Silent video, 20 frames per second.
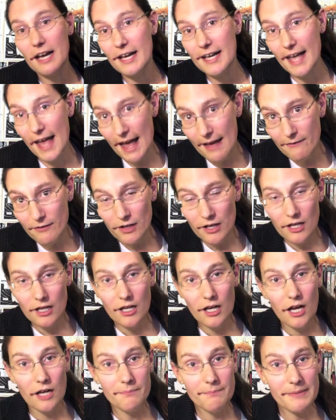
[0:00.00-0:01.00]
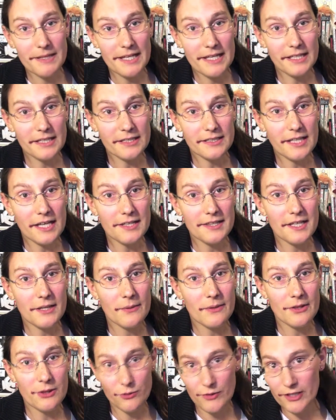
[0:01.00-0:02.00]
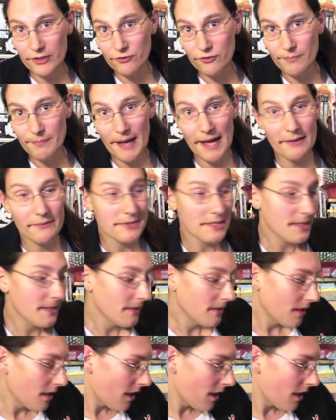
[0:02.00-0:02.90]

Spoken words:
that I have, being that they were £300.